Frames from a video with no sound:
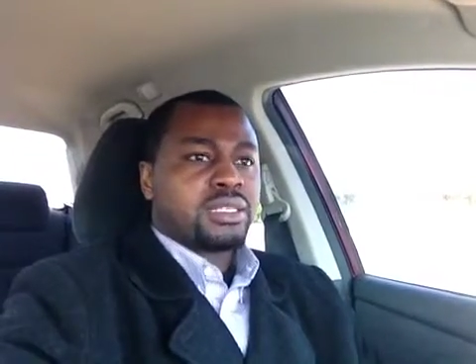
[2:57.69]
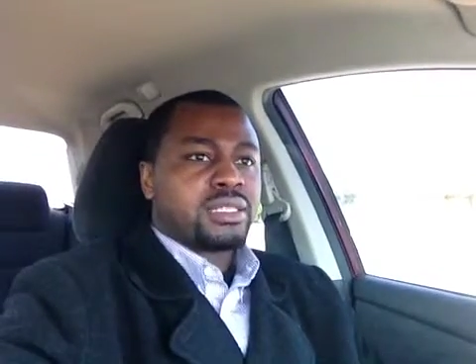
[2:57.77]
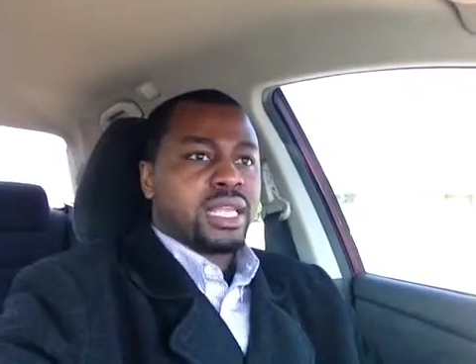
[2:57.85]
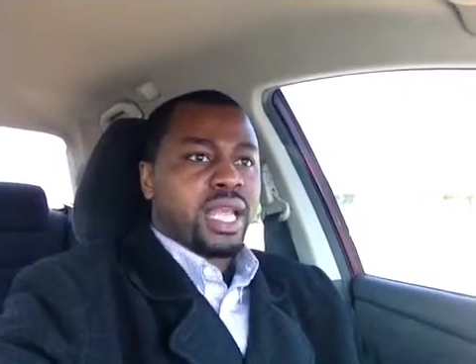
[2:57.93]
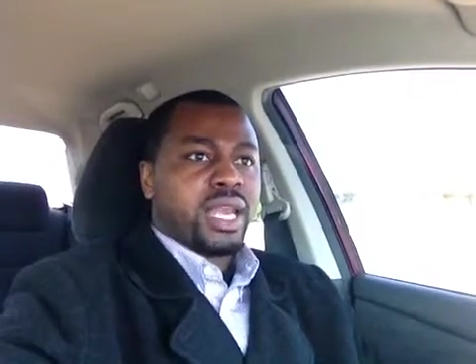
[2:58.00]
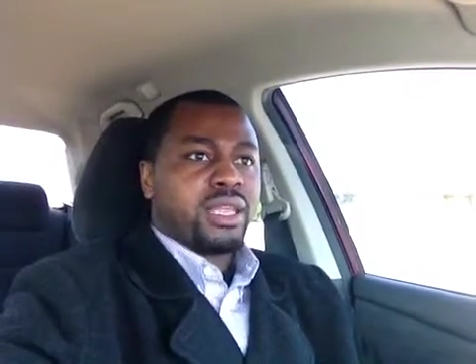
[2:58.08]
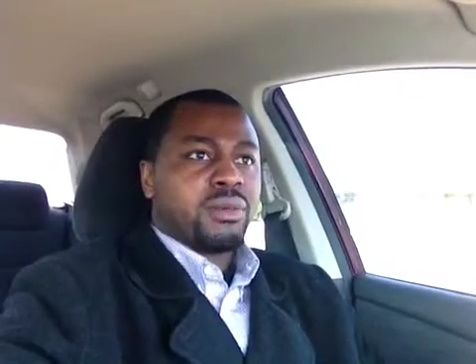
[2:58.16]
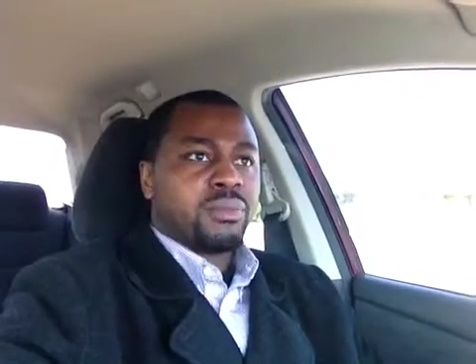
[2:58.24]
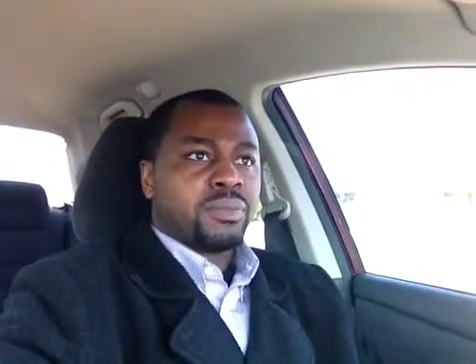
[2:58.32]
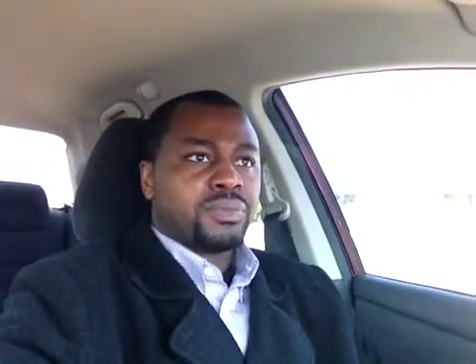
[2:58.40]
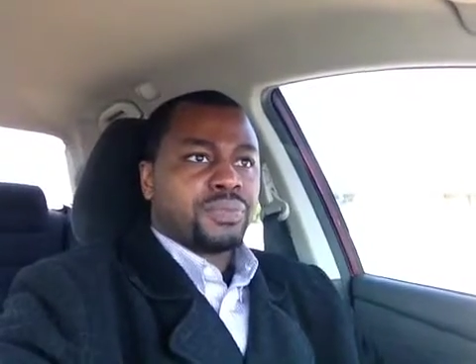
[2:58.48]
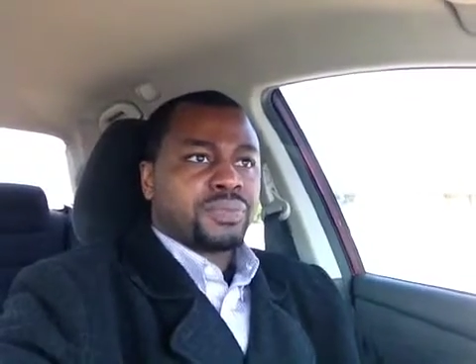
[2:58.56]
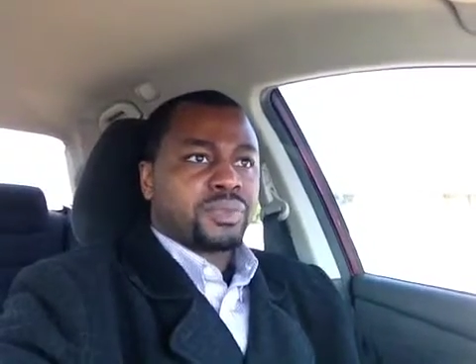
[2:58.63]
the
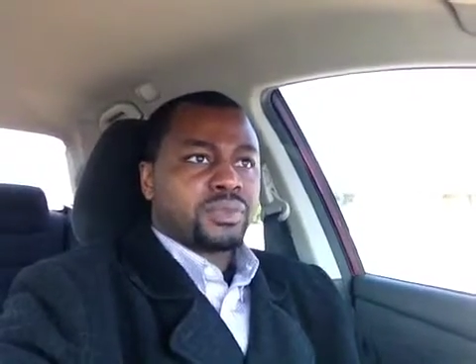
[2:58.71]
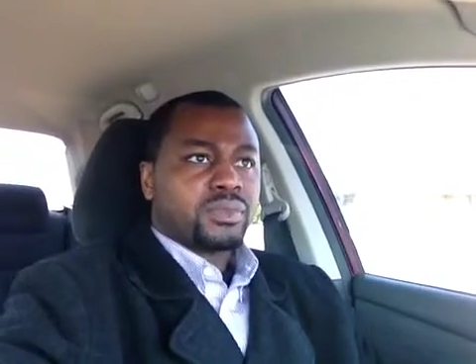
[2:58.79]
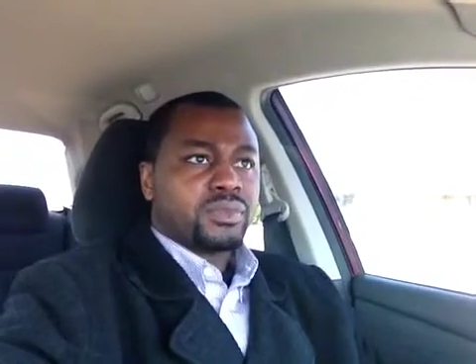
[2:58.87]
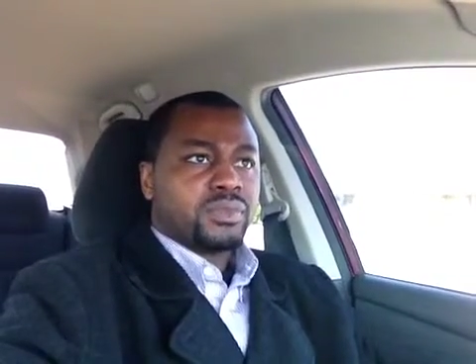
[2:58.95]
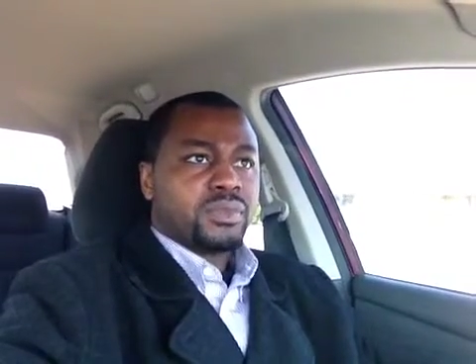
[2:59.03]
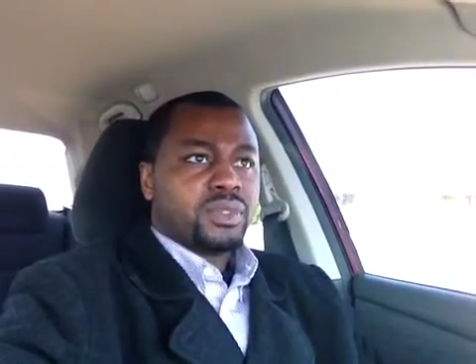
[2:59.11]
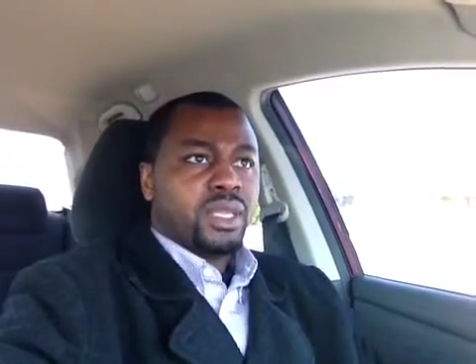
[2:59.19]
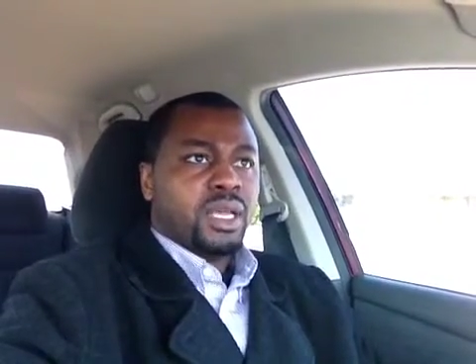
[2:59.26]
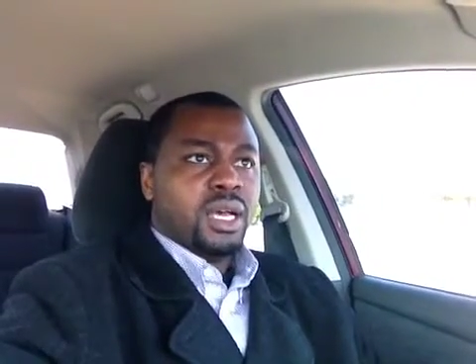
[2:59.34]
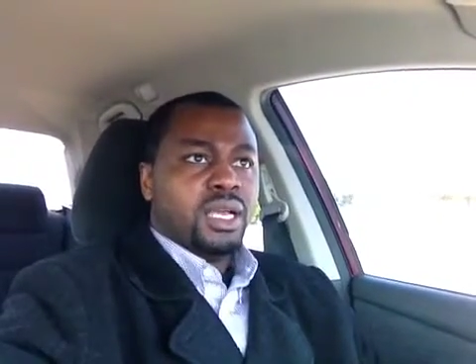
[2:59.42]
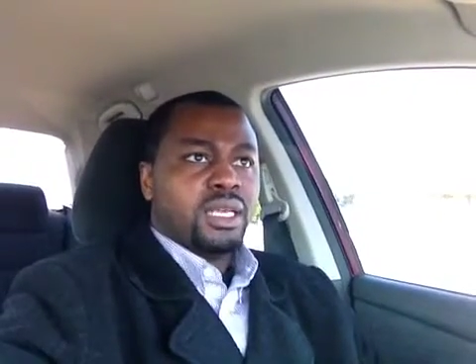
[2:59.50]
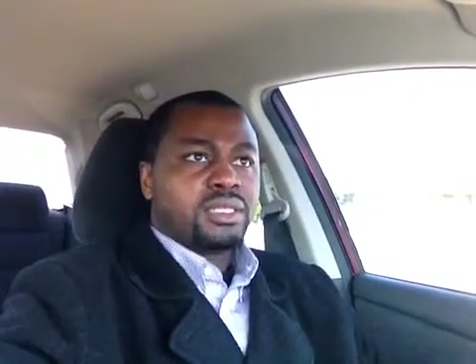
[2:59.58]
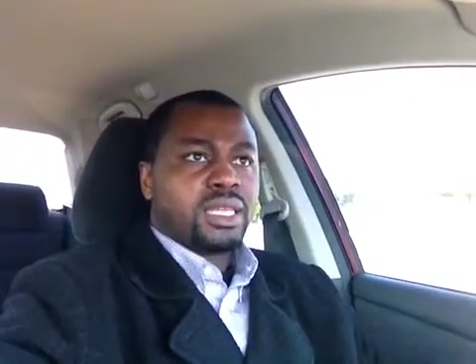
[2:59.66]
stadium
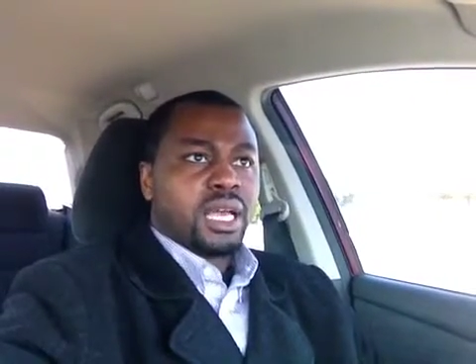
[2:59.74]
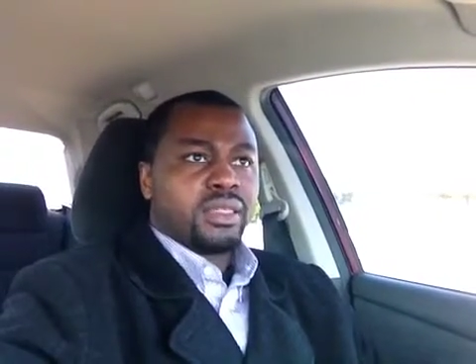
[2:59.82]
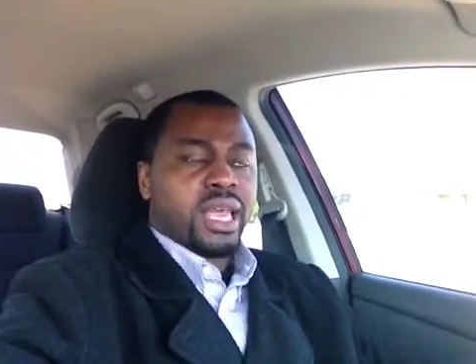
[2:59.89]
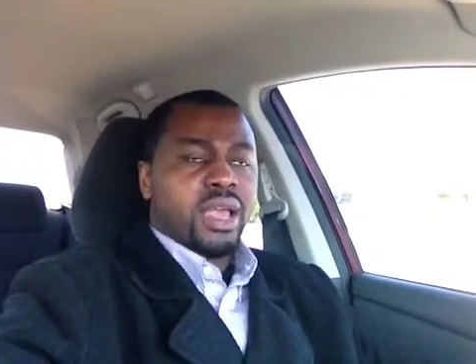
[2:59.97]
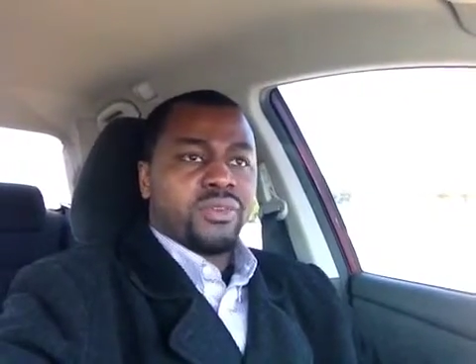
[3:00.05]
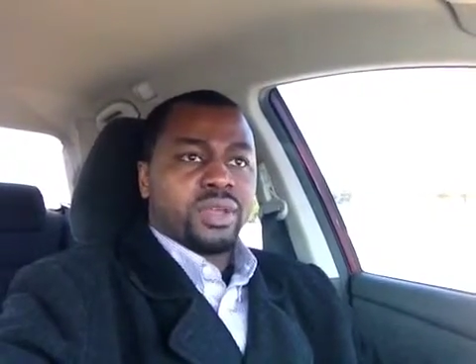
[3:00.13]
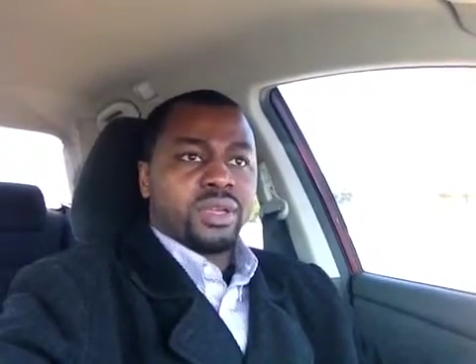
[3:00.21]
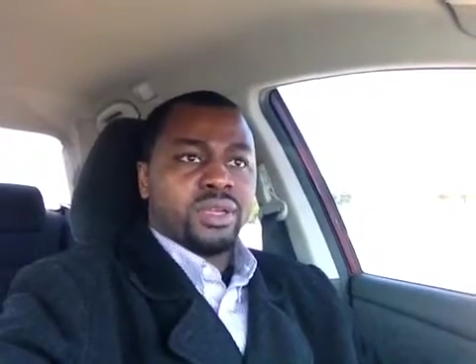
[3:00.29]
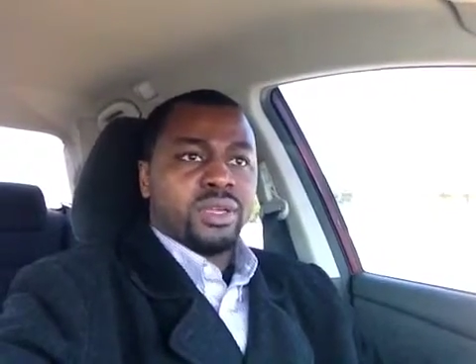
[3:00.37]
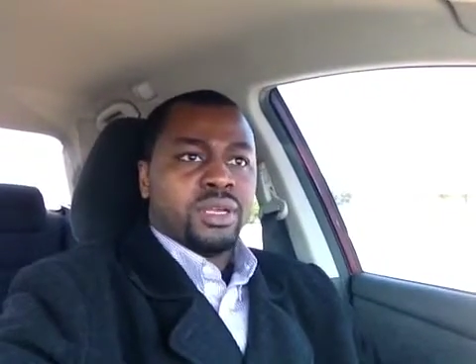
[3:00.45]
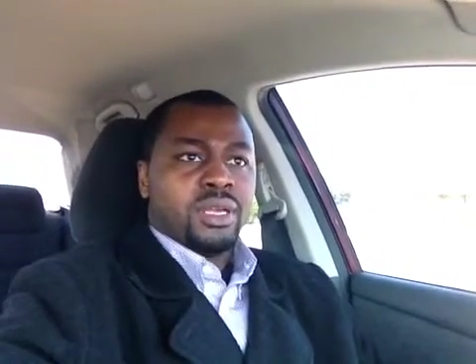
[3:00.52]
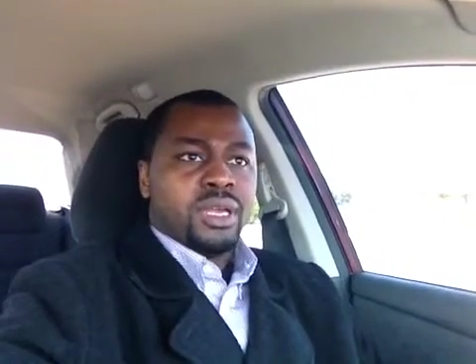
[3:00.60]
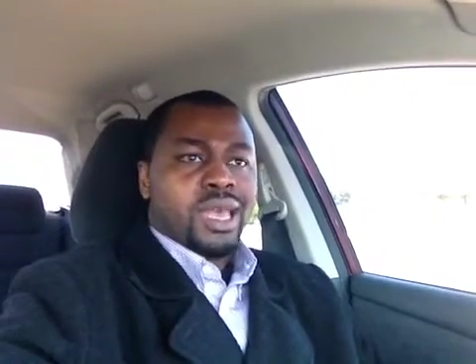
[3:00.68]
in South Africa
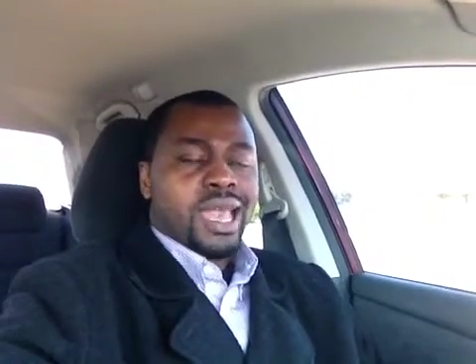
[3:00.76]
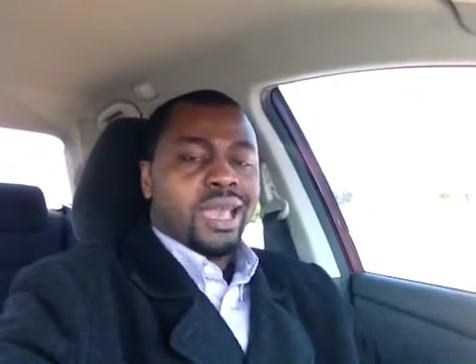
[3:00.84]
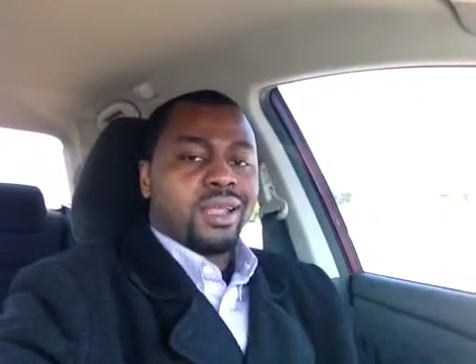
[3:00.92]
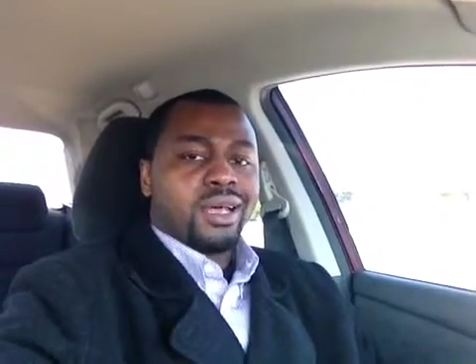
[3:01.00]
had